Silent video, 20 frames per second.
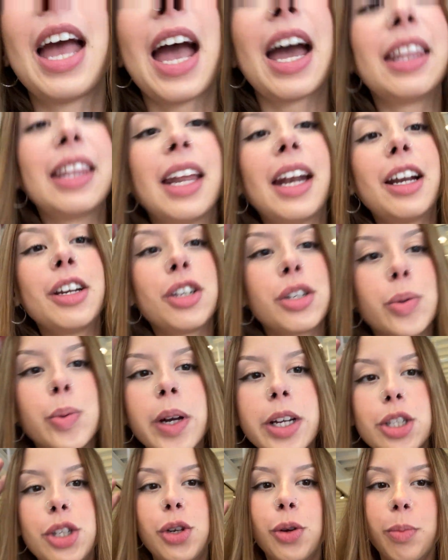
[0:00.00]
And then I just
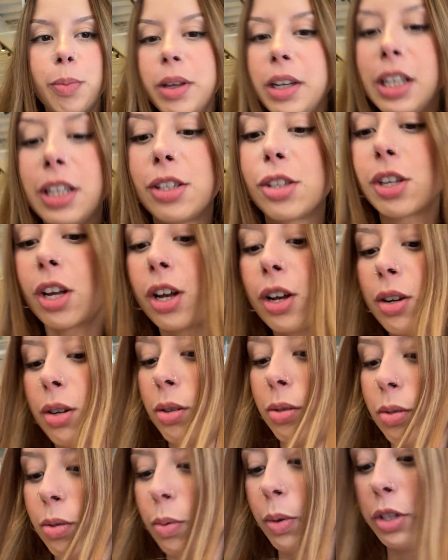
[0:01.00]
went to Miniso,
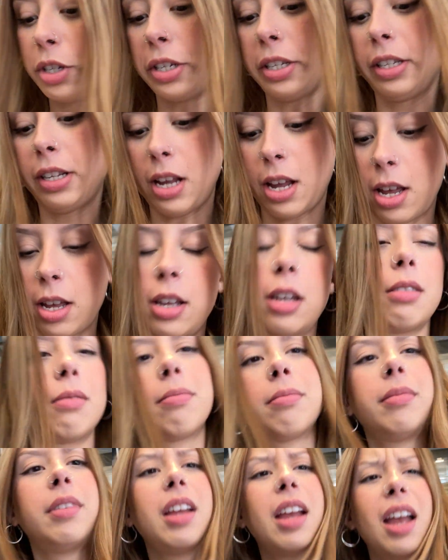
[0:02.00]
which is I
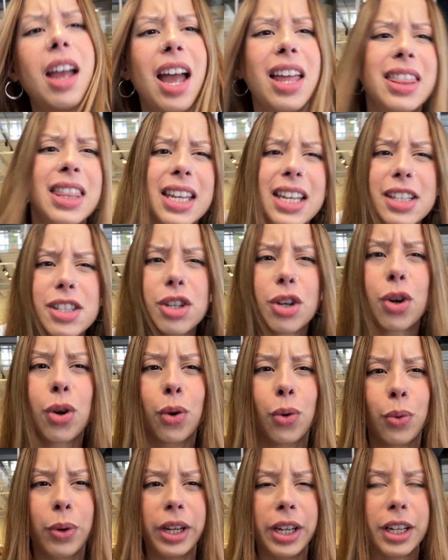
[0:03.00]
think it's a
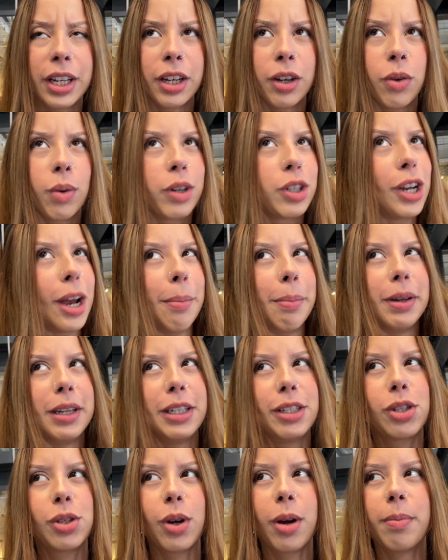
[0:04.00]
Korean or Japanese
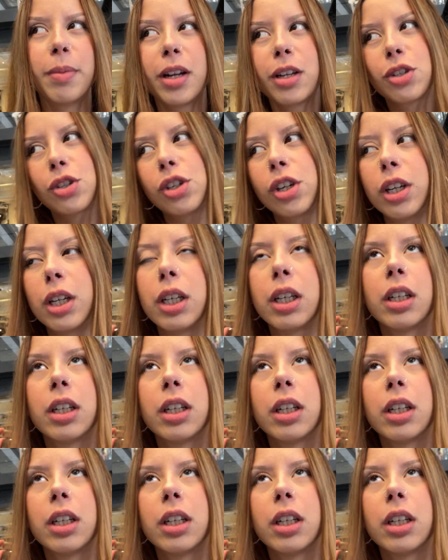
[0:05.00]
store, I'm not sure.